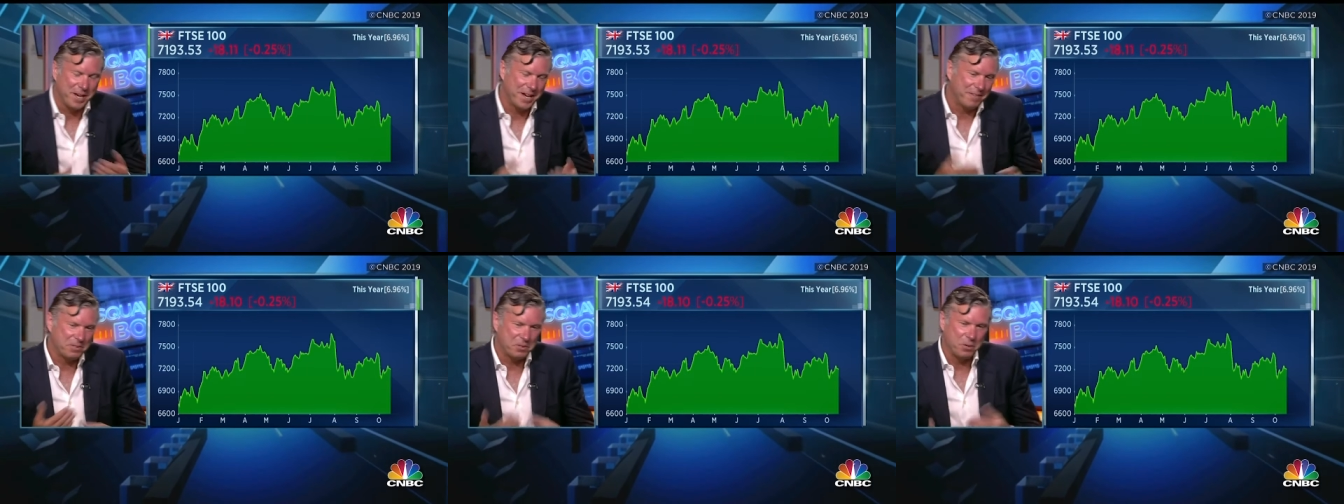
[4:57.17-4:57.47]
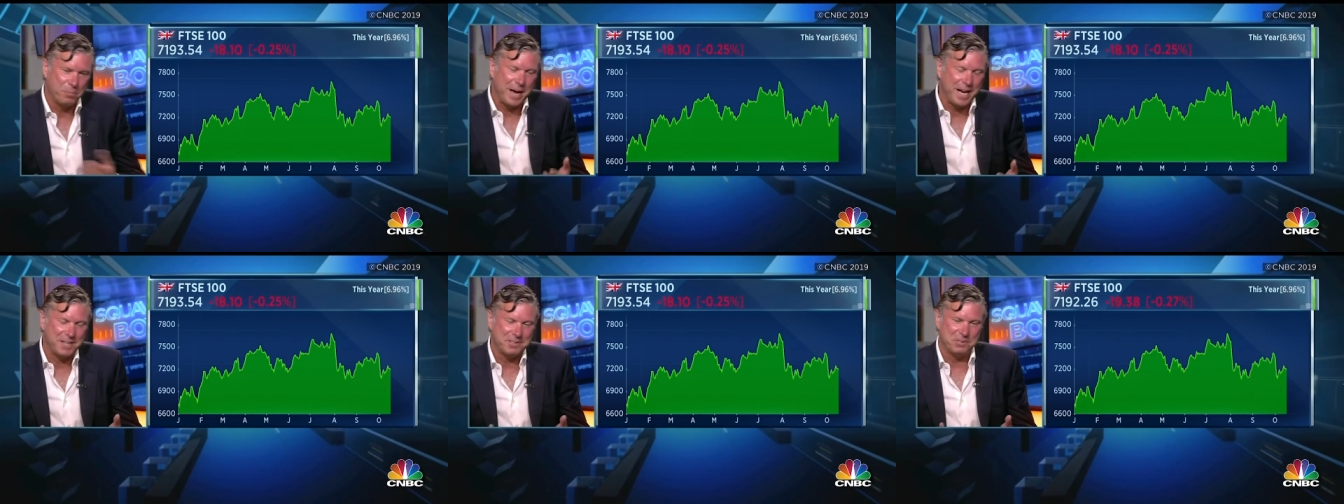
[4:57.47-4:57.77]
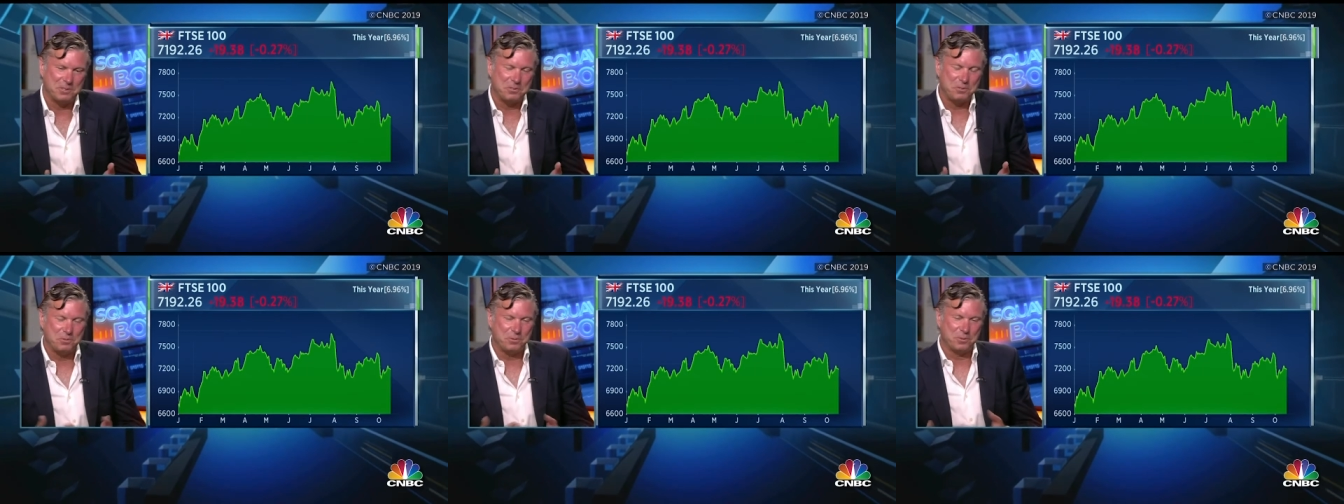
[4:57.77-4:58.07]
have to go back to
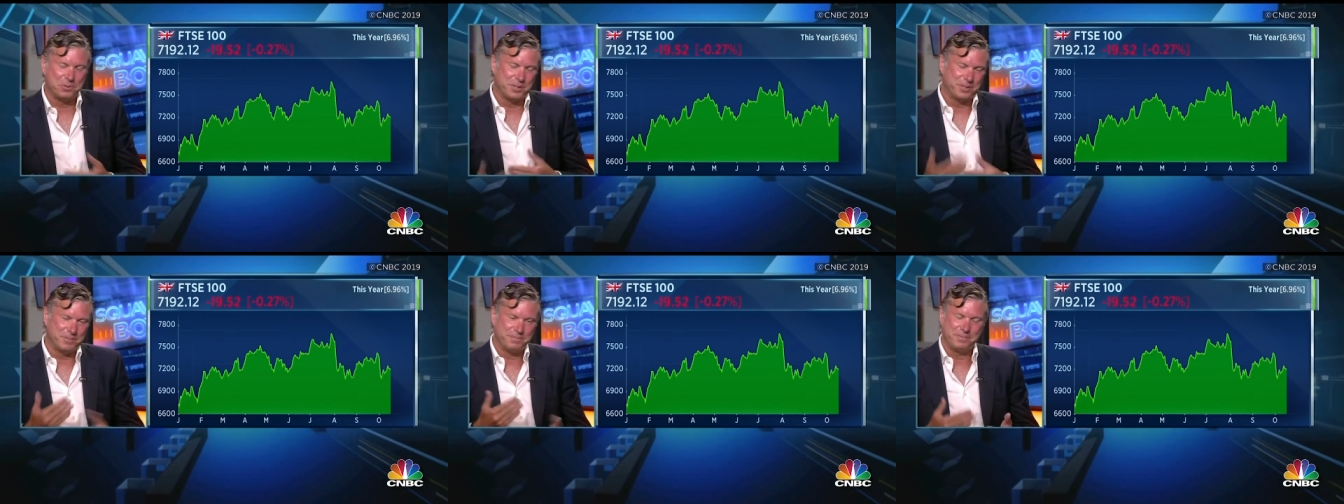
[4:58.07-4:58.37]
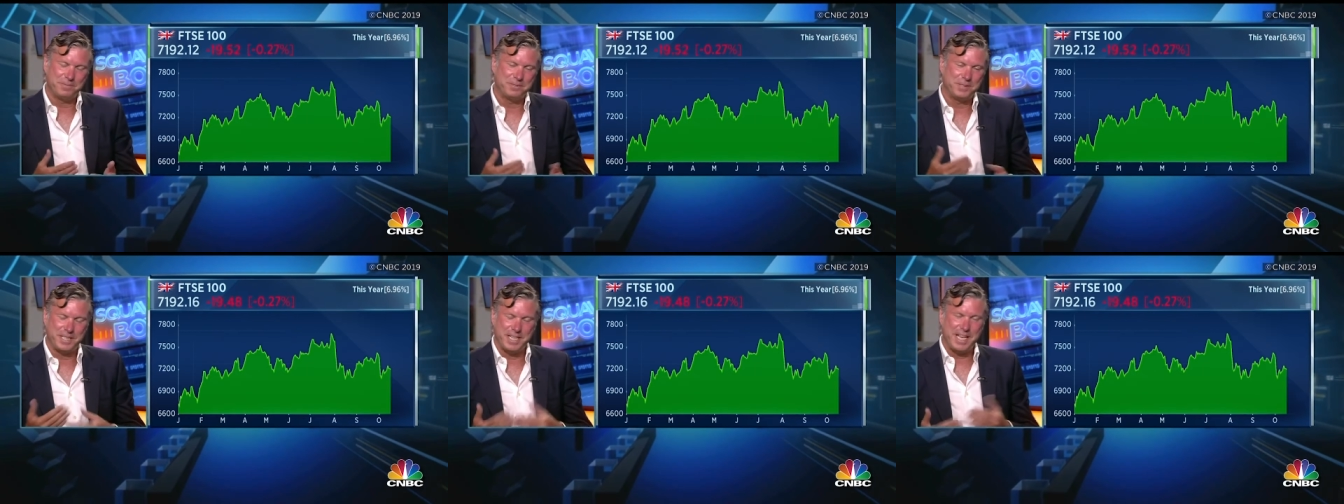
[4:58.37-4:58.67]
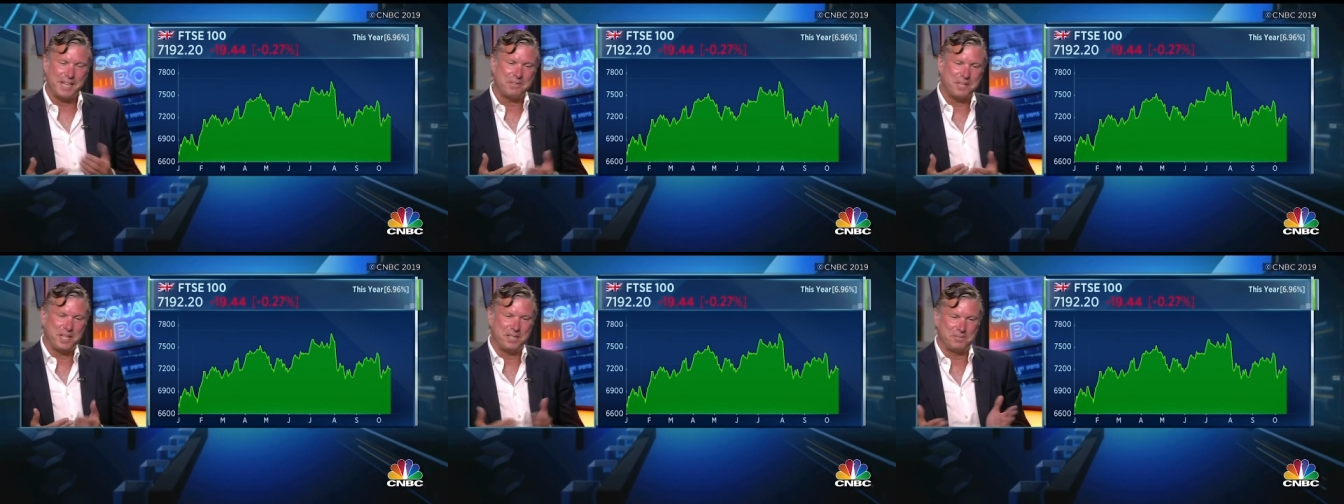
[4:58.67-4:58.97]
school to
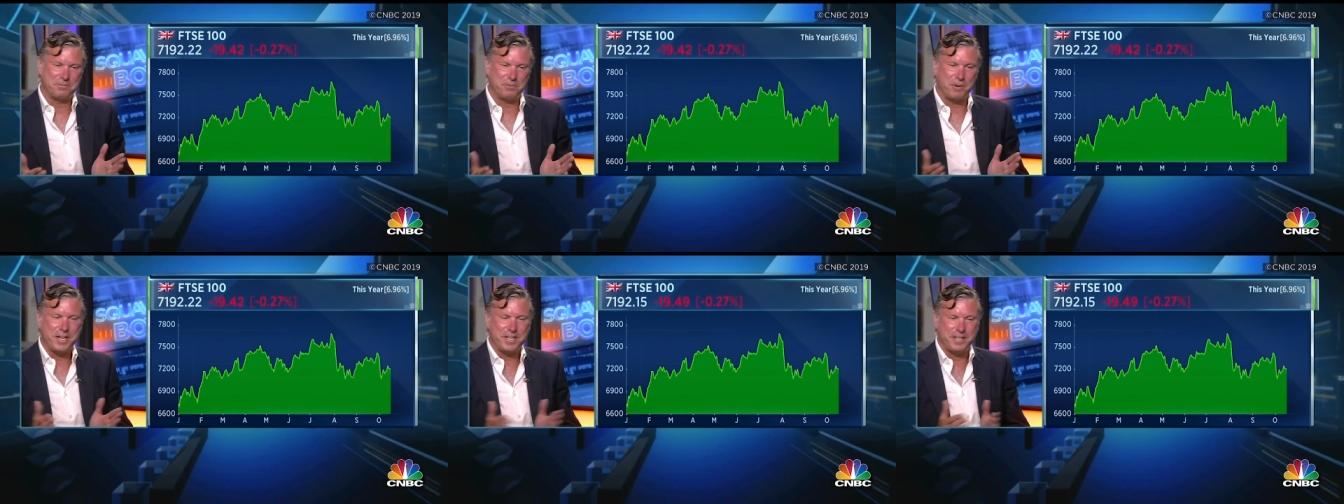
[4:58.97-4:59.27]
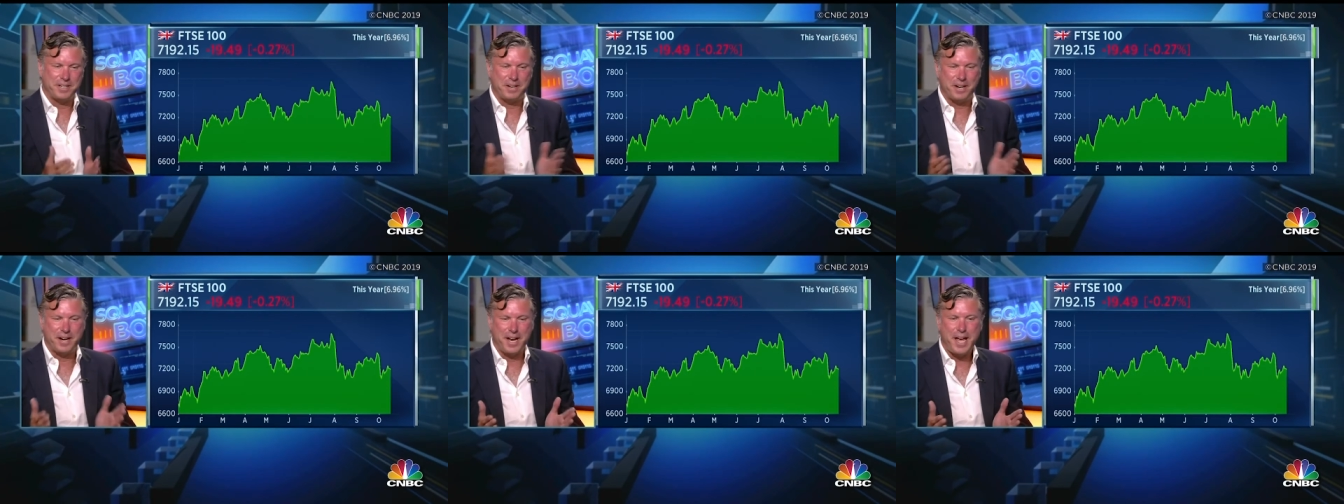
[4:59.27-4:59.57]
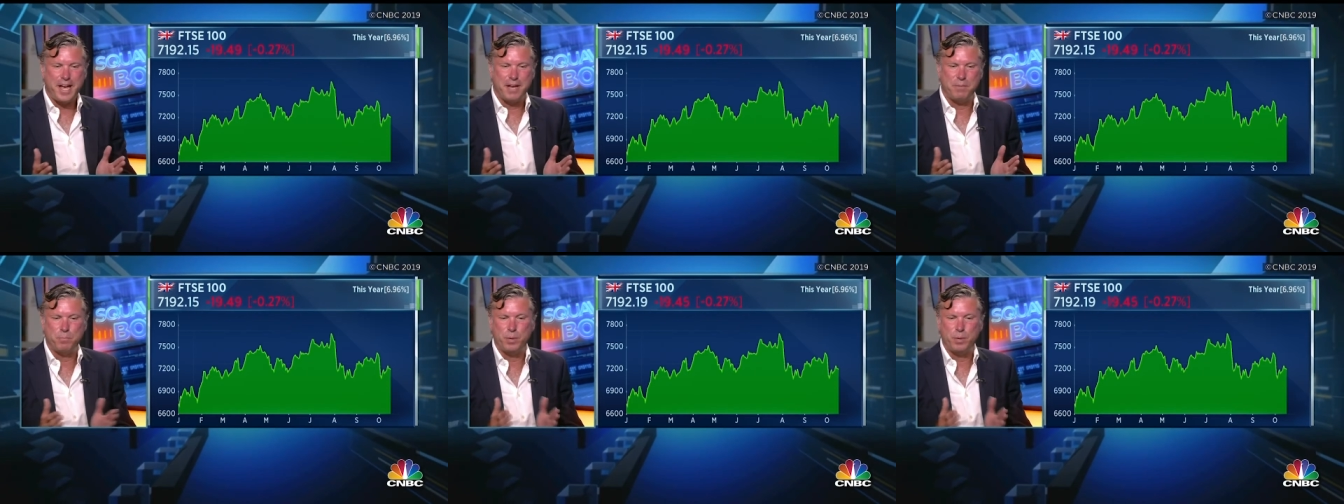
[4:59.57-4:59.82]
get things right in our head.